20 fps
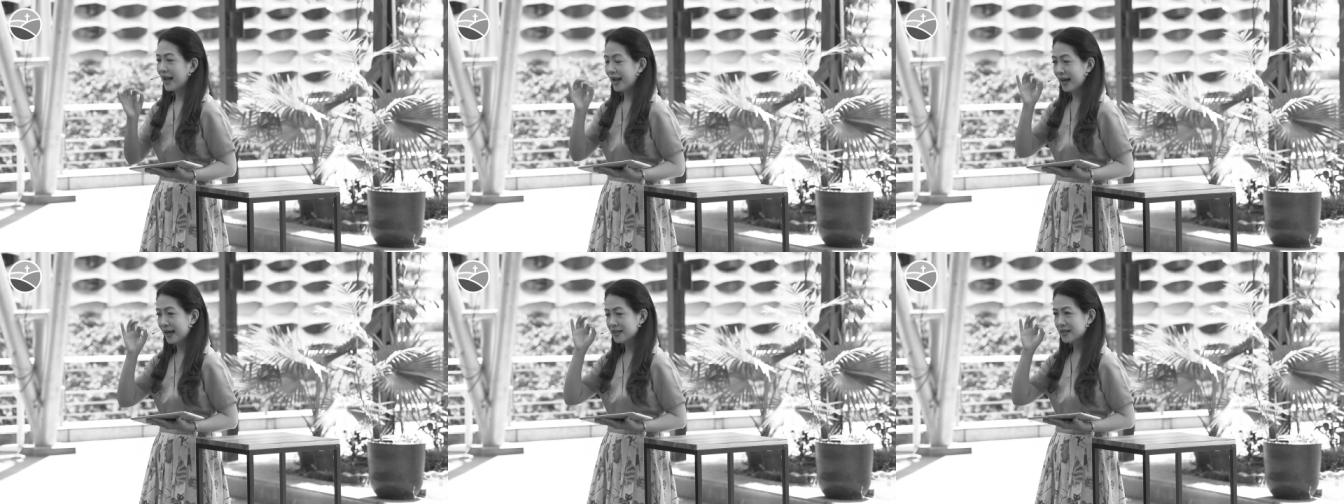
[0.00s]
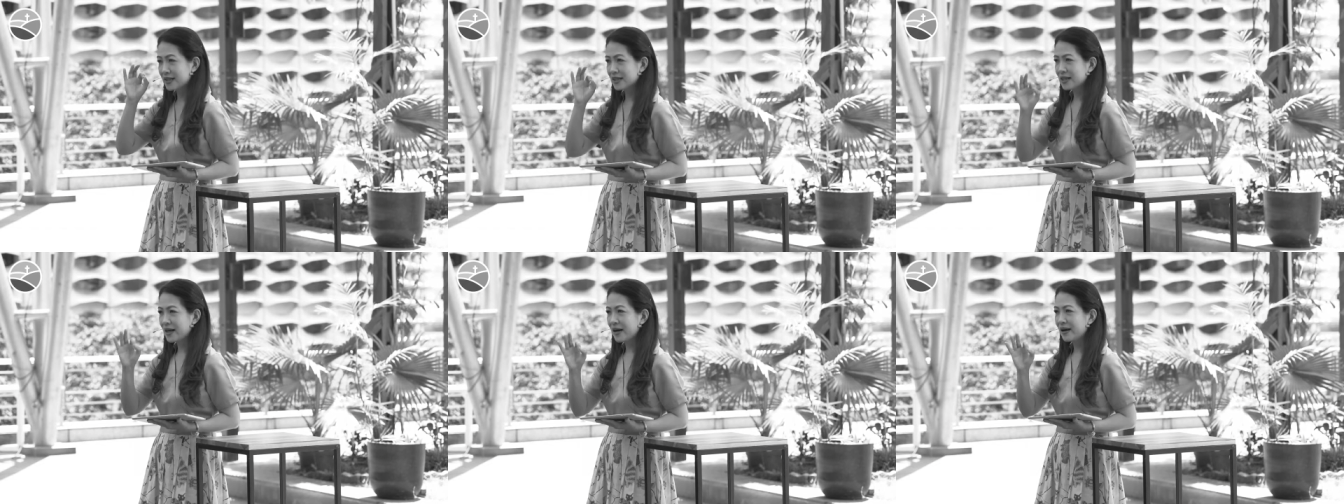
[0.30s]
and
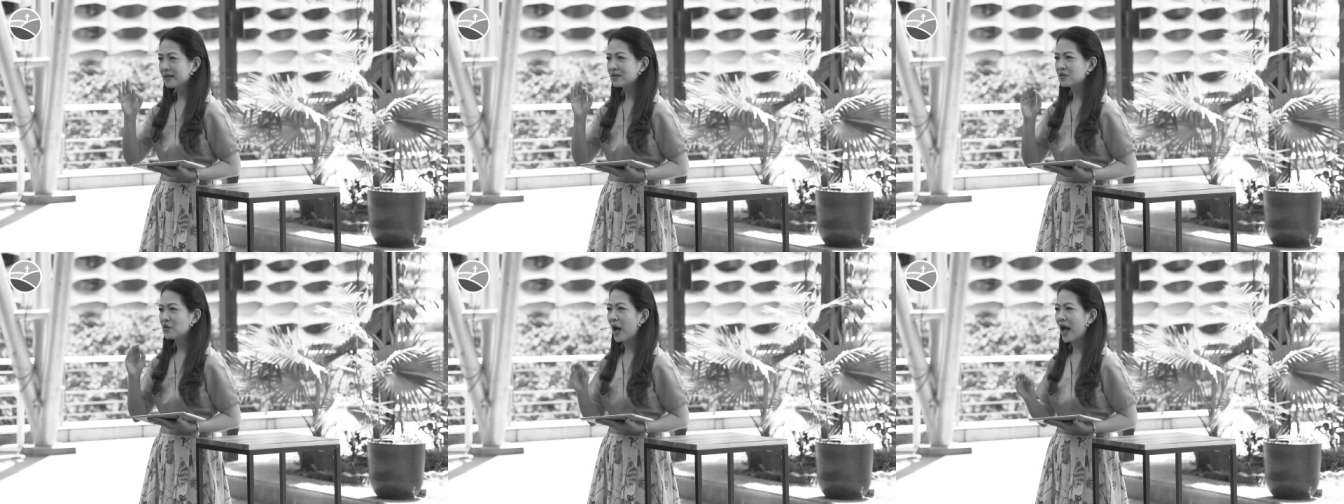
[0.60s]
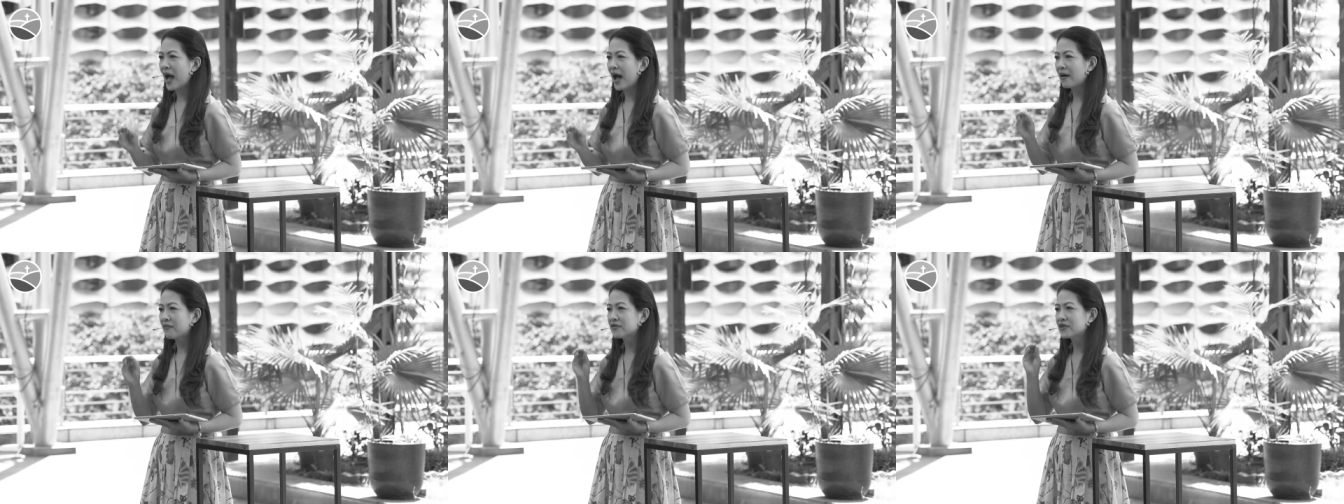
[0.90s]
start to
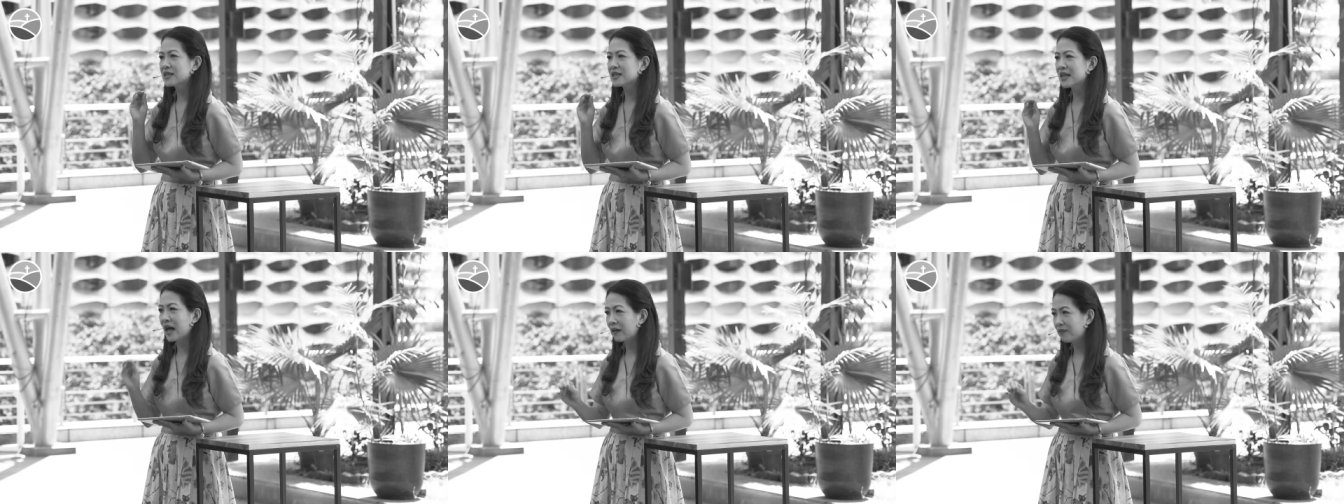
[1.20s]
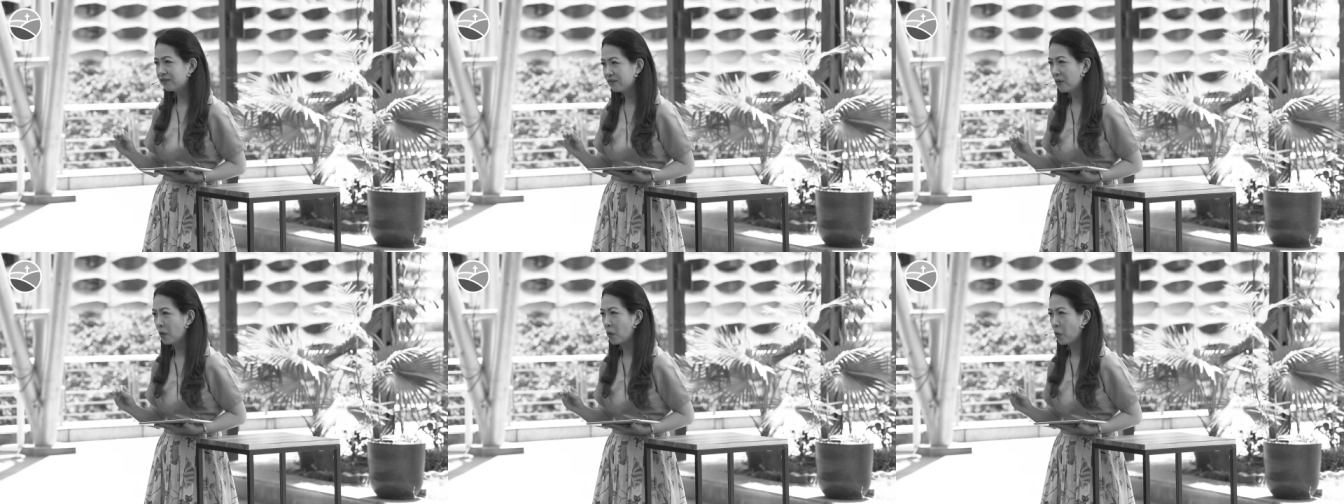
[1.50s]
have
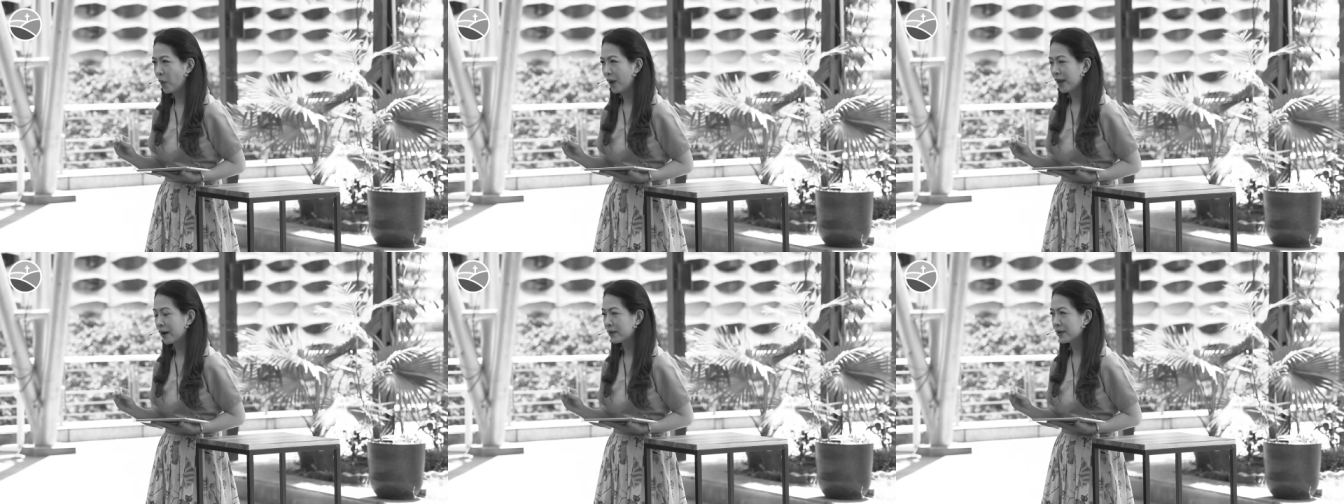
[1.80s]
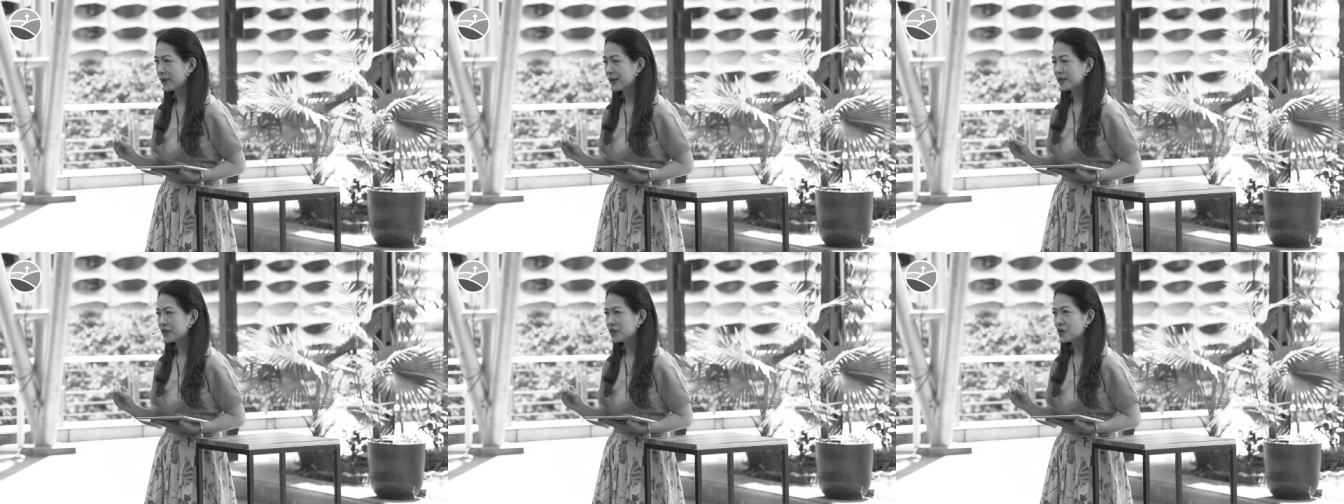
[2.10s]

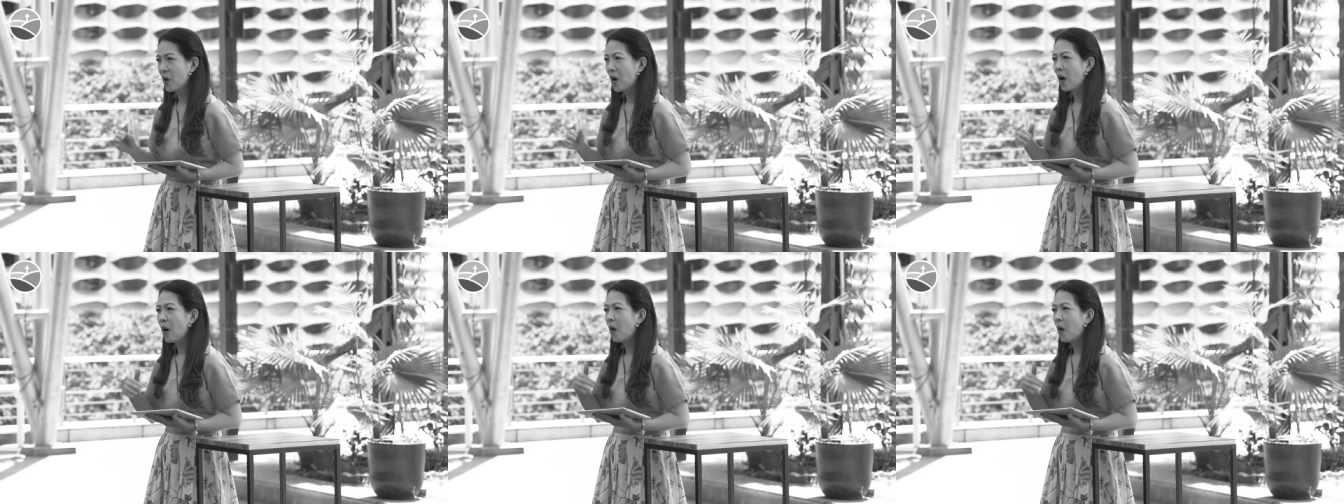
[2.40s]
self-awareness.